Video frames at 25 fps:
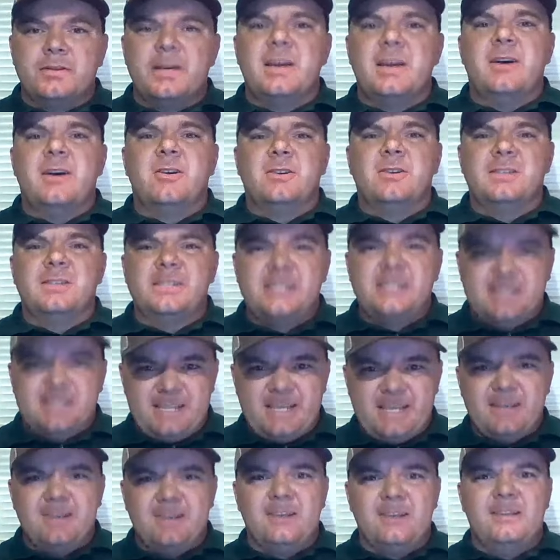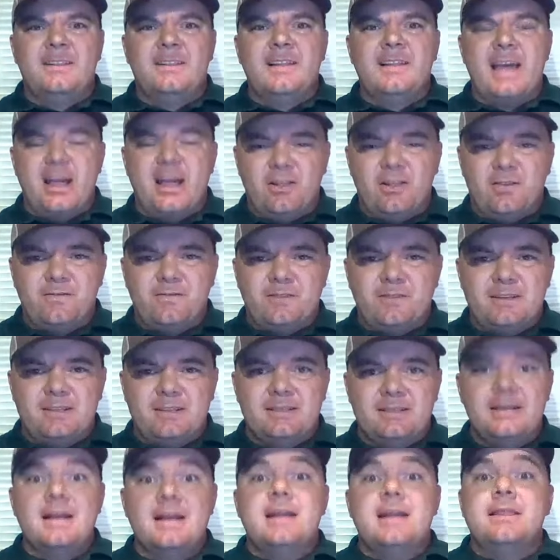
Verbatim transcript: they are still elephants.